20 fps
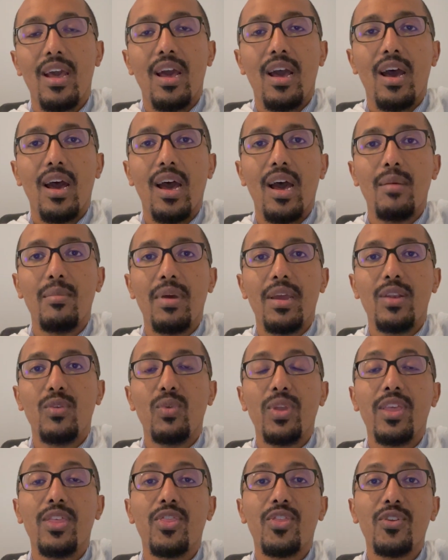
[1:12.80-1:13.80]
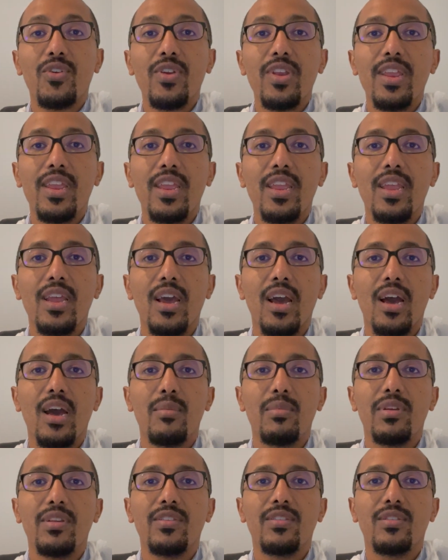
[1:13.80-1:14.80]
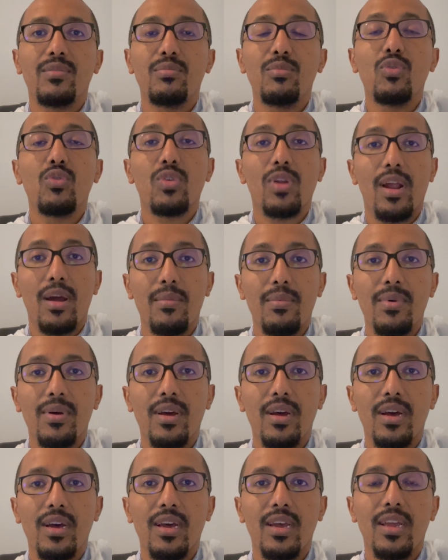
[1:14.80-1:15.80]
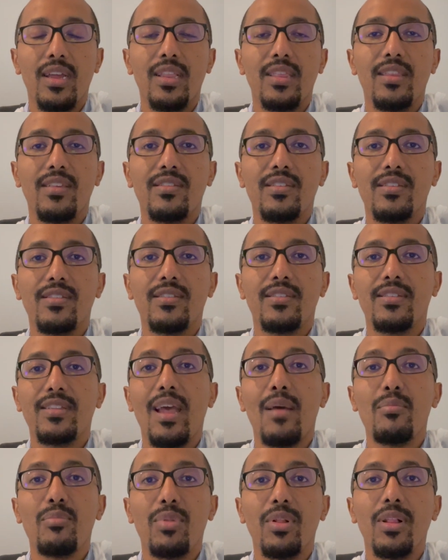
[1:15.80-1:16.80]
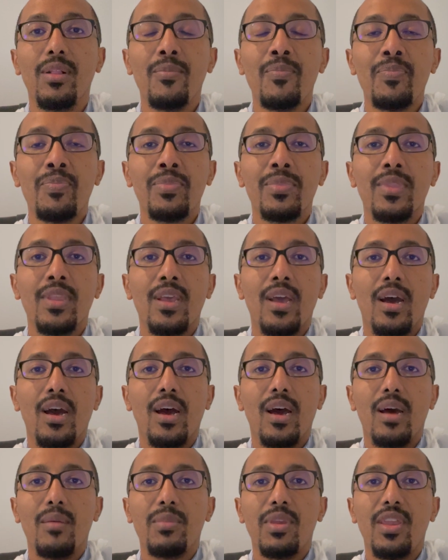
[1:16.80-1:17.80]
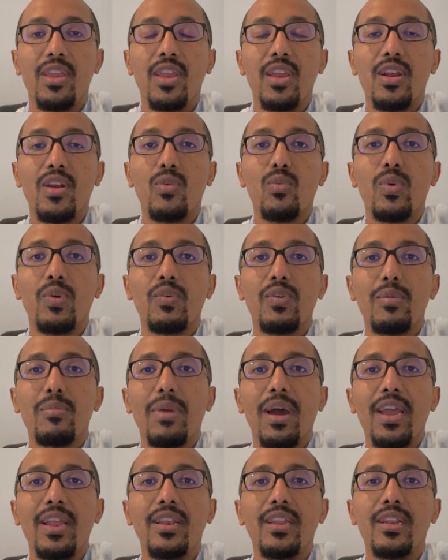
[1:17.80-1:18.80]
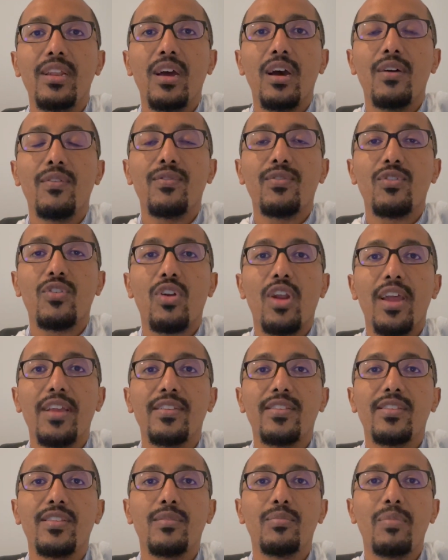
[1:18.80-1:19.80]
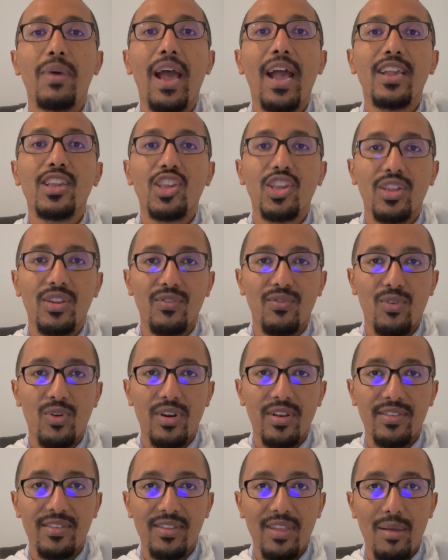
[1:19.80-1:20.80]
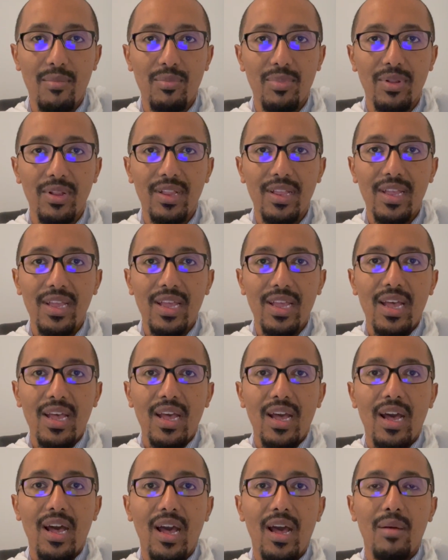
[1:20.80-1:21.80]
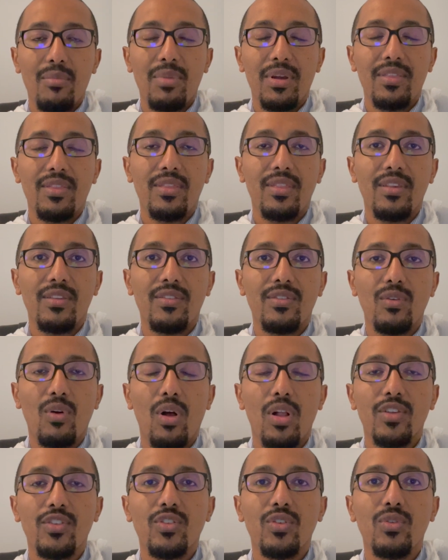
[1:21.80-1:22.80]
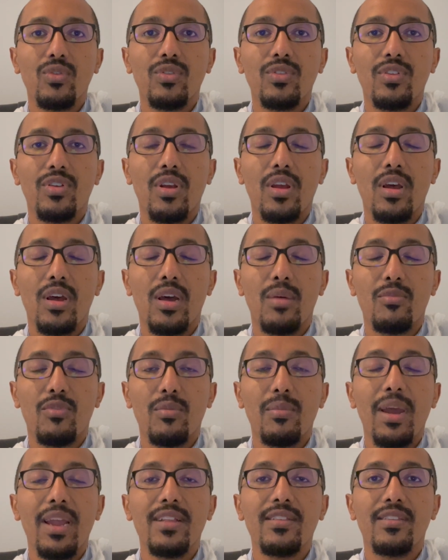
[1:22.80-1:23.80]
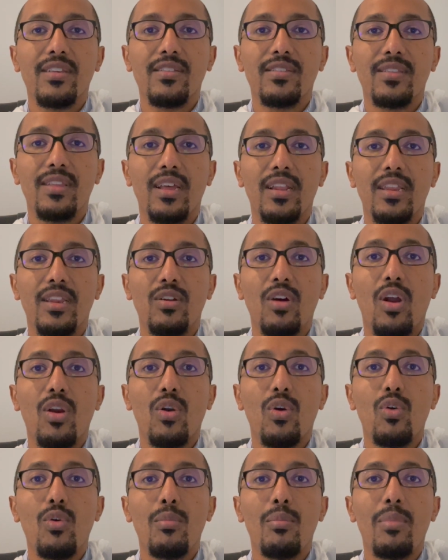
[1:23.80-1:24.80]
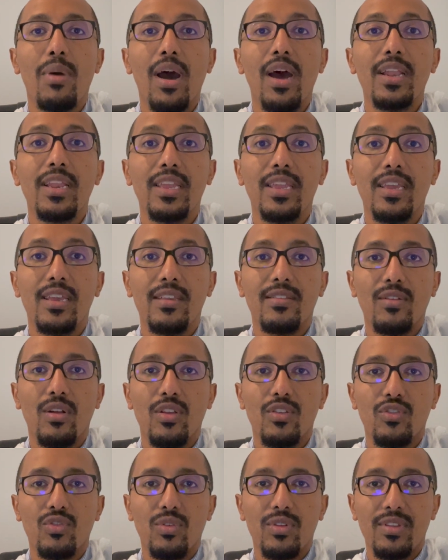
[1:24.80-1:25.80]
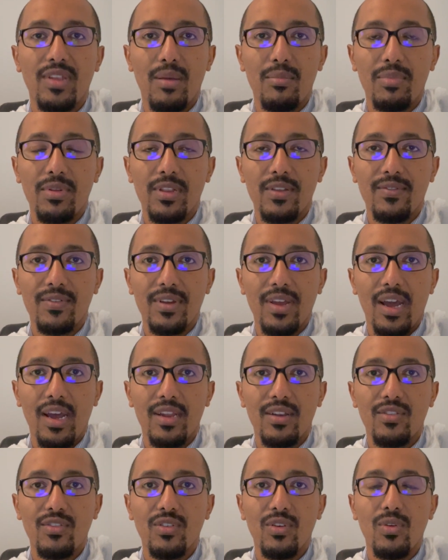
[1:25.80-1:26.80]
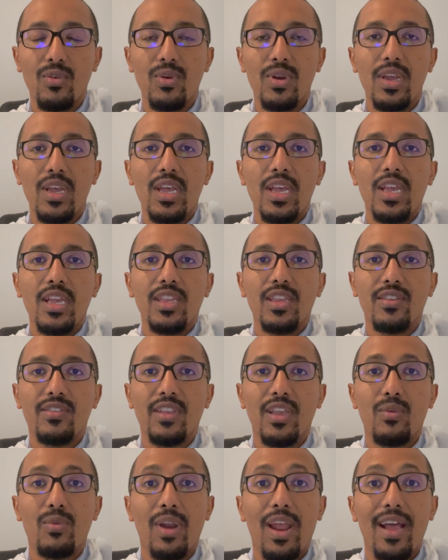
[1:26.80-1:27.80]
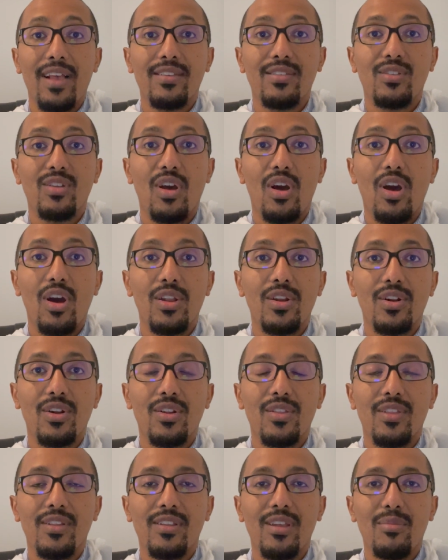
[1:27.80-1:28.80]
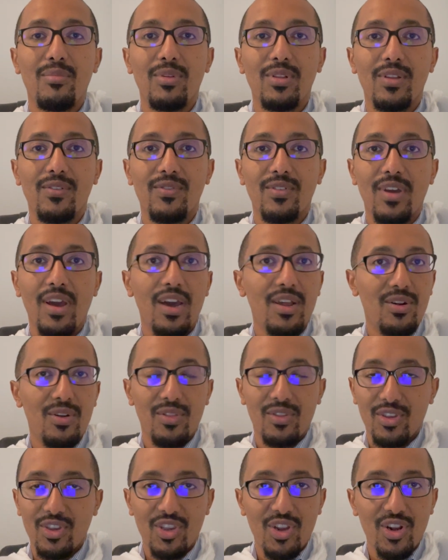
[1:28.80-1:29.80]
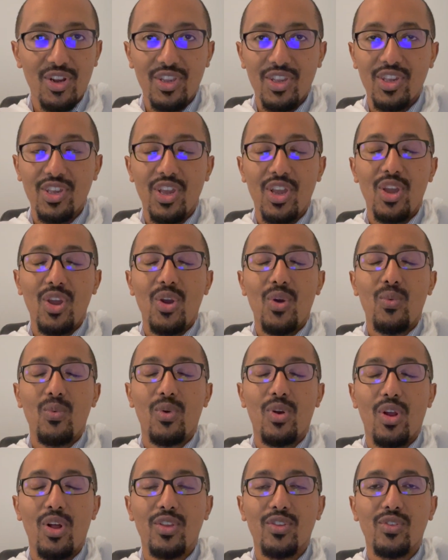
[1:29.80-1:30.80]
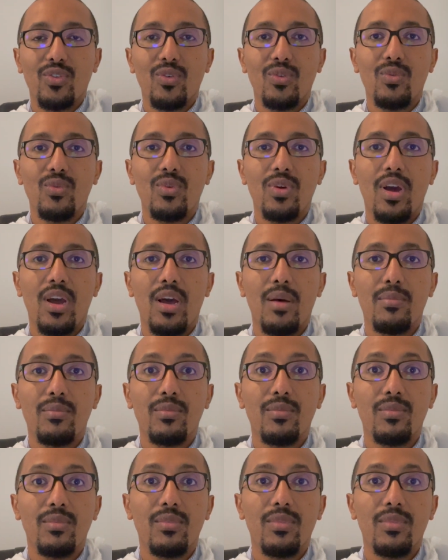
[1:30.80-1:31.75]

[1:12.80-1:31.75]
And week three is mukrab, and this is temple. Here we're reminded of Christ's passion for his temple. But this also reminds us that, you know, our own body is also a temple of God. So just like we're asked to honor the temple of God or the church, we're also